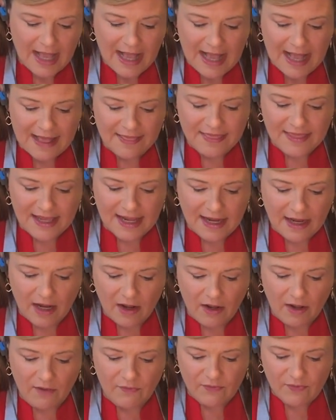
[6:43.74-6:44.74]
and then
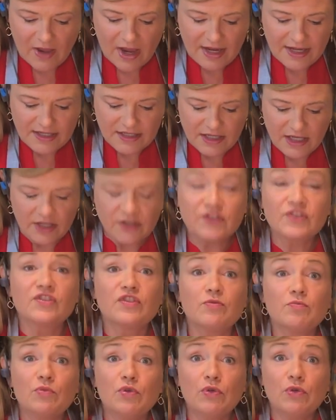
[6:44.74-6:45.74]
find a
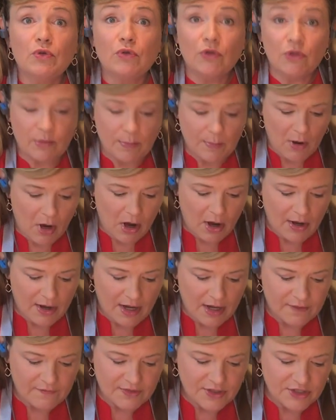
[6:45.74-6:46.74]
smooth part
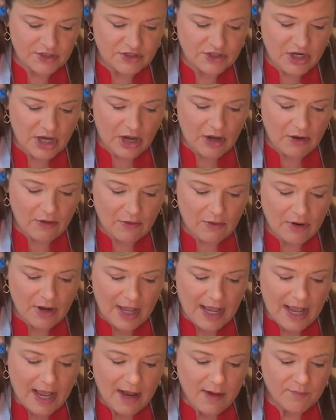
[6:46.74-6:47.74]
of the dough,
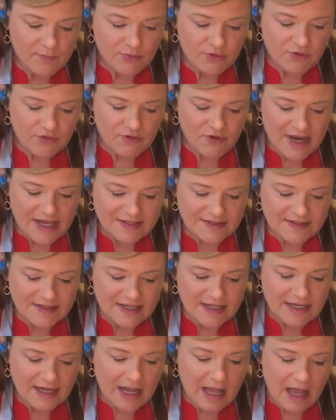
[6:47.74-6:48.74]
press
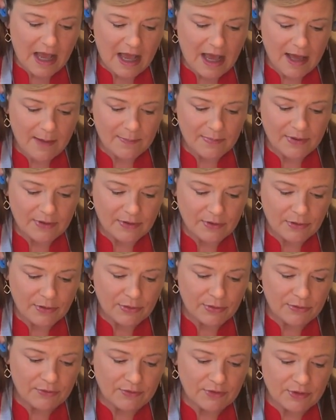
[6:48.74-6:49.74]
it up
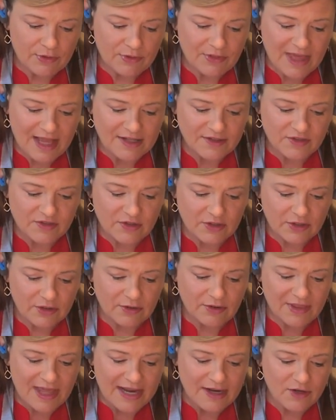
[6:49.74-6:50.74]
through that circle
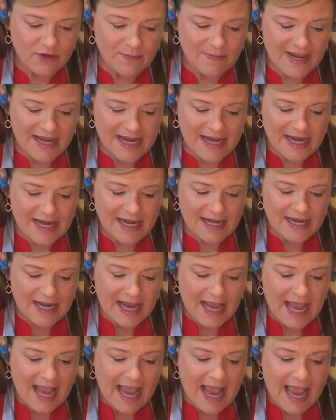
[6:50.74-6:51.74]
that you made,
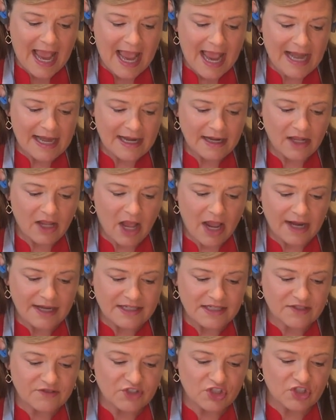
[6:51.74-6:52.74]
and it kind
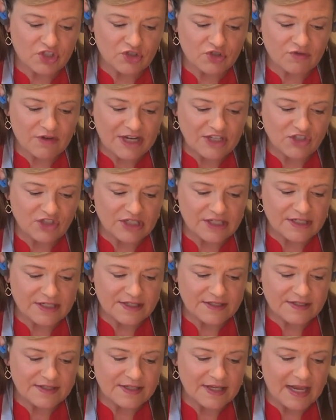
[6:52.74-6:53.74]
of
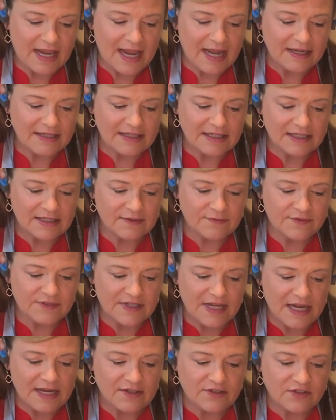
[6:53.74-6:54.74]
stretches and gives
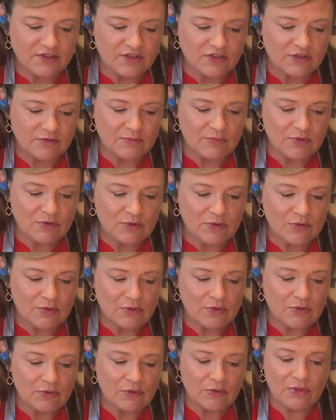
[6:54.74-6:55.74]
a
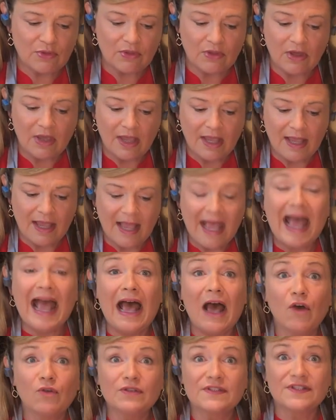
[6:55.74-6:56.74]
smooth
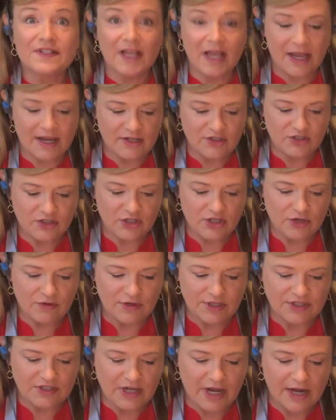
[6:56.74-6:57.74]
outside to your
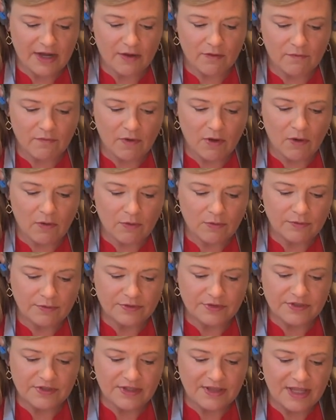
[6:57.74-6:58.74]
entire roll.
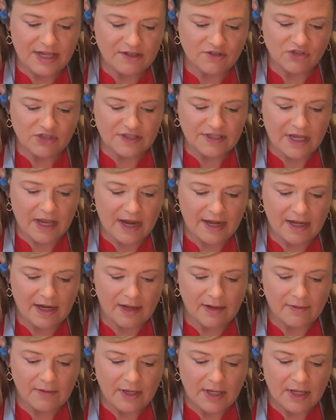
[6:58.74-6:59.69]
So then just kind of